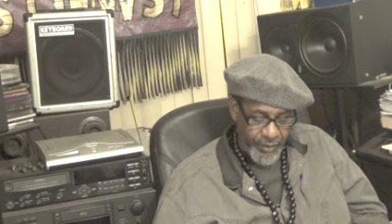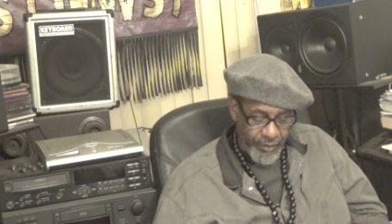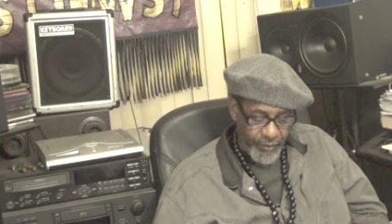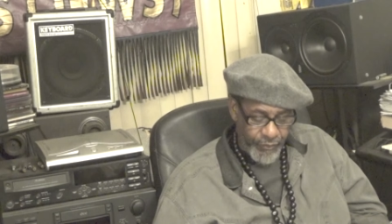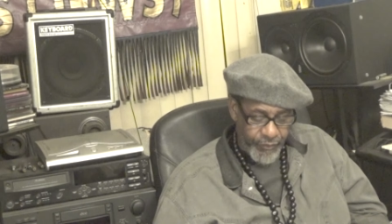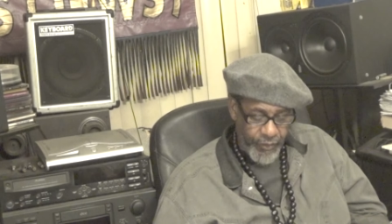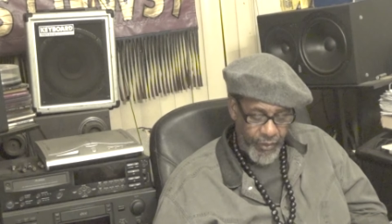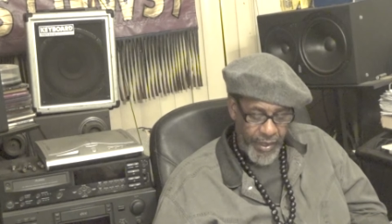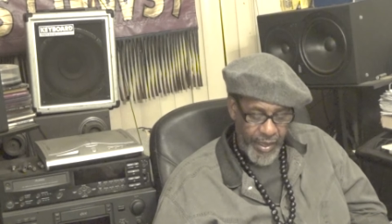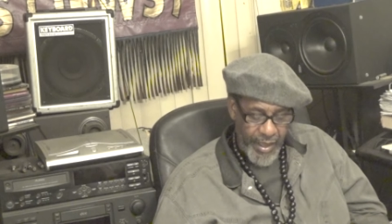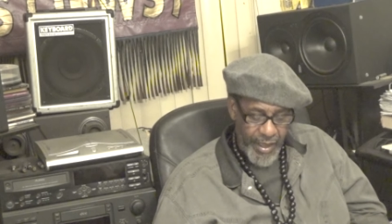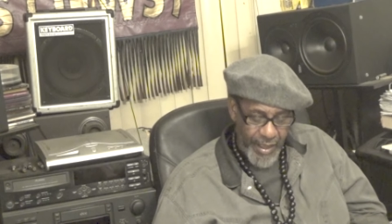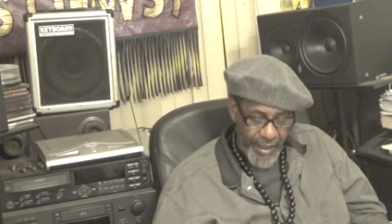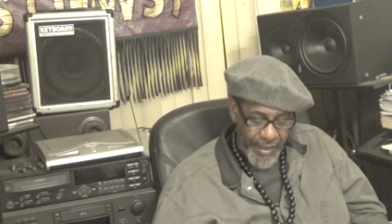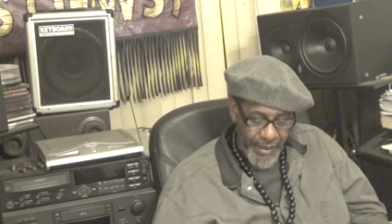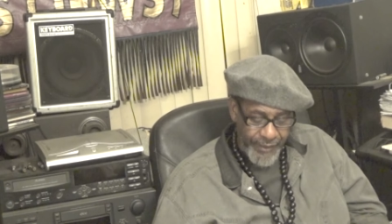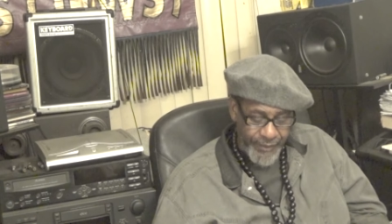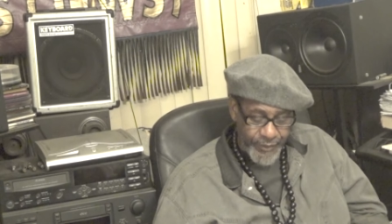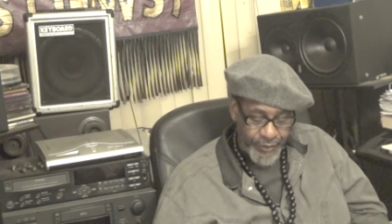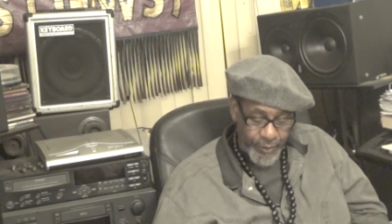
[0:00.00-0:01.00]
For
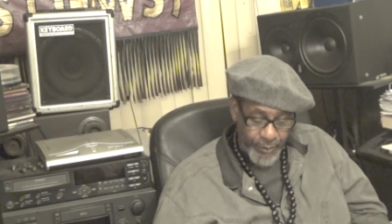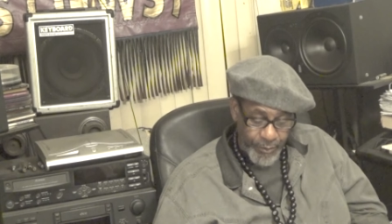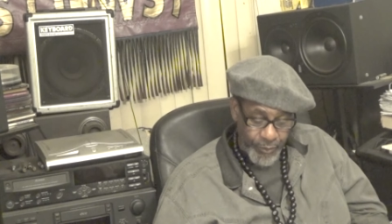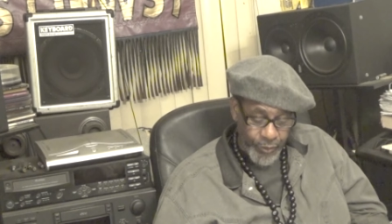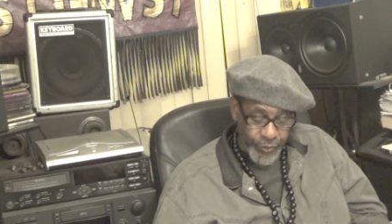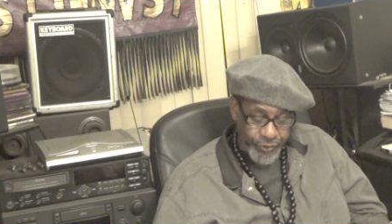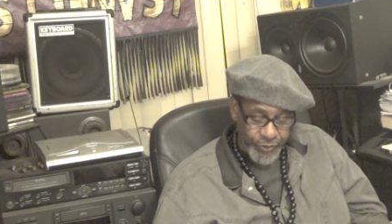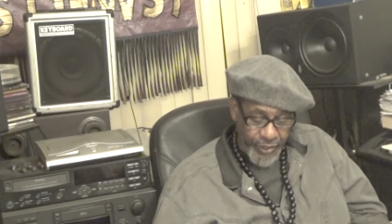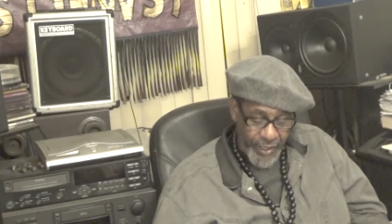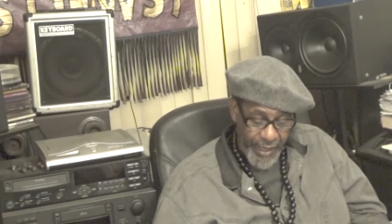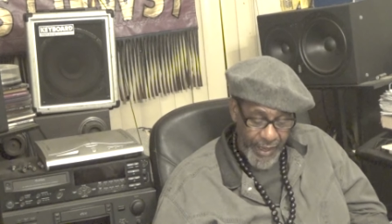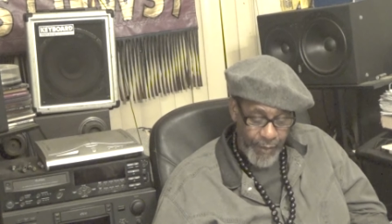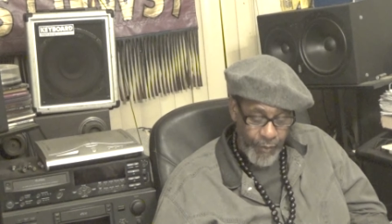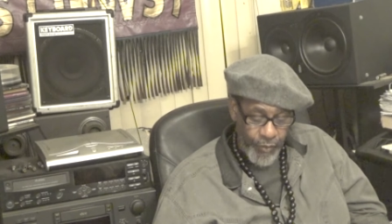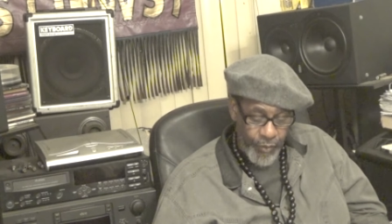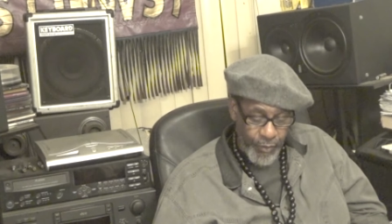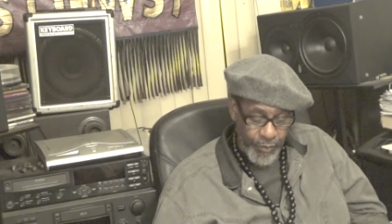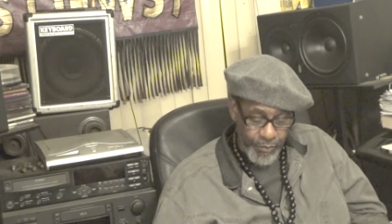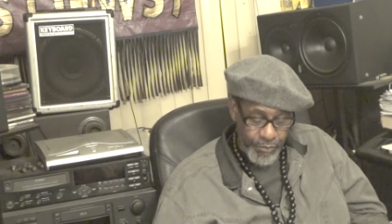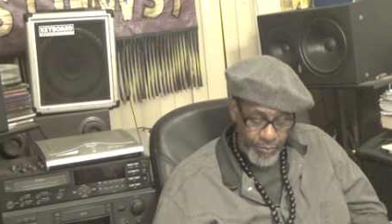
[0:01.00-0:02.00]
I, that's the Most High,
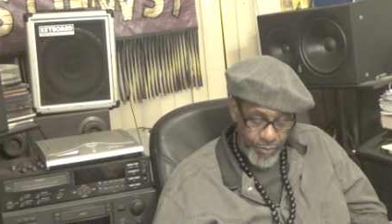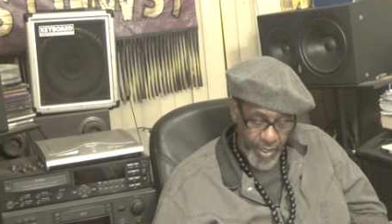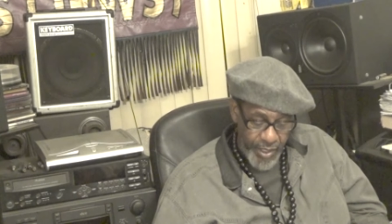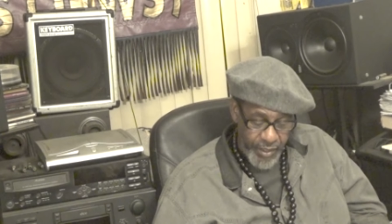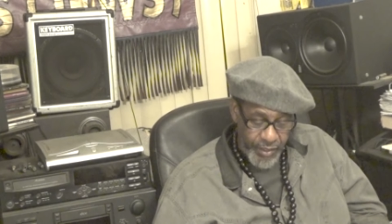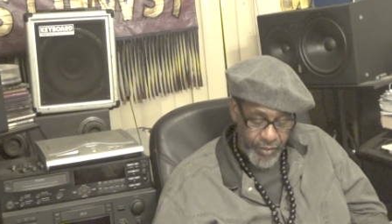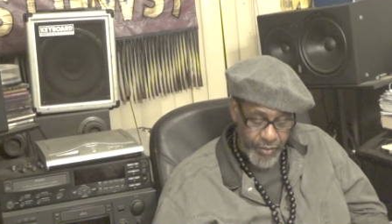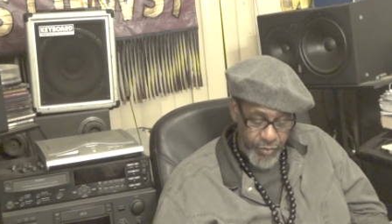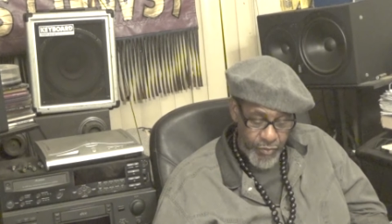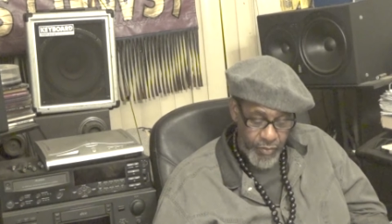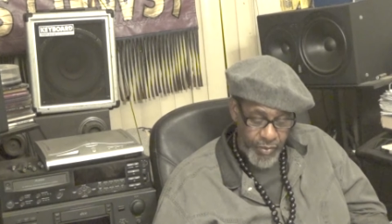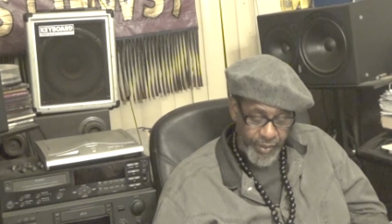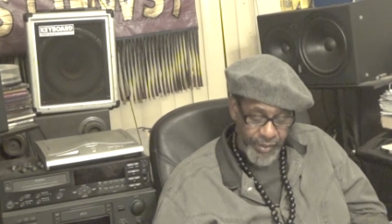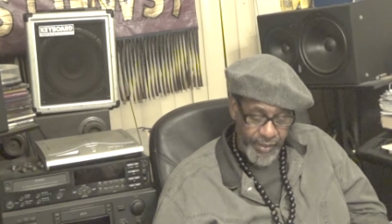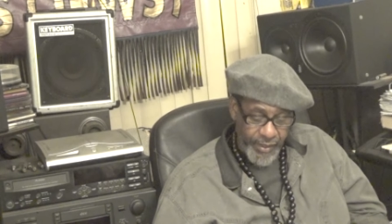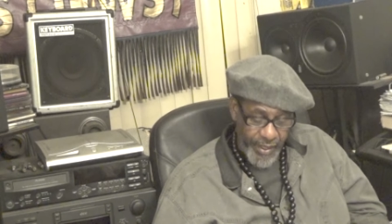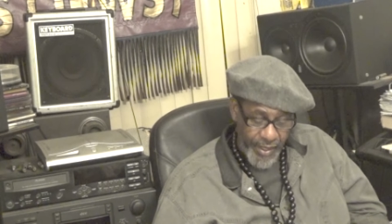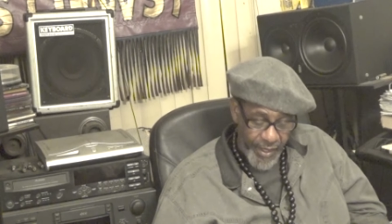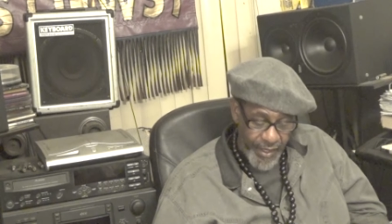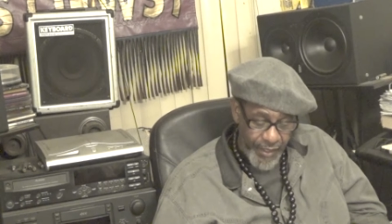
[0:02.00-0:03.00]
will make you a
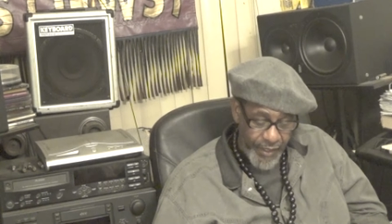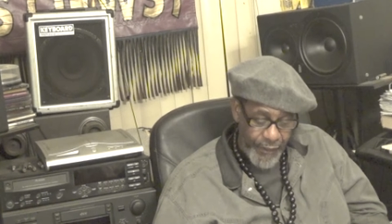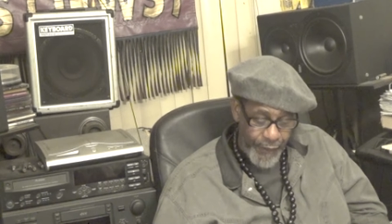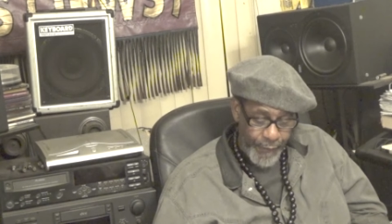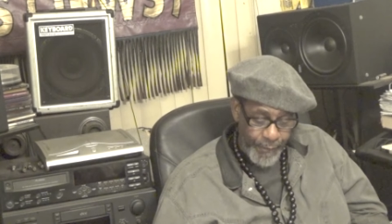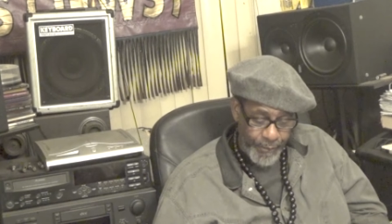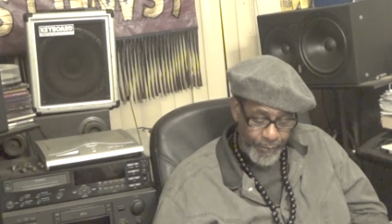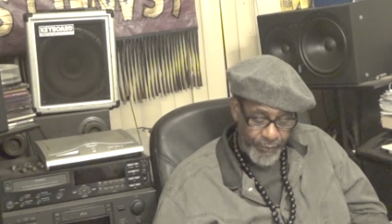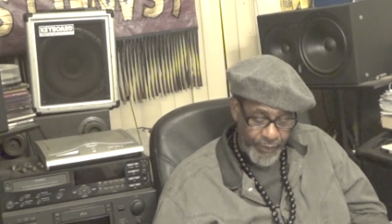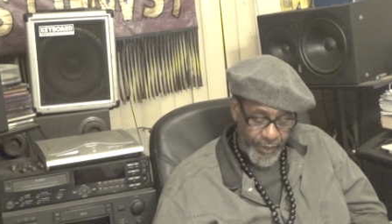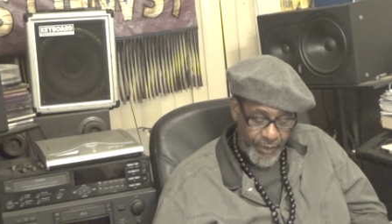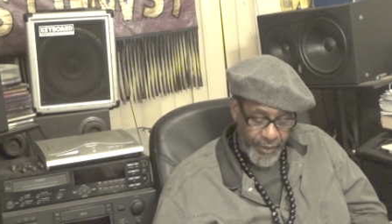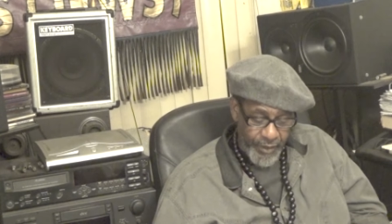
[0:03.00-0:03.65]
name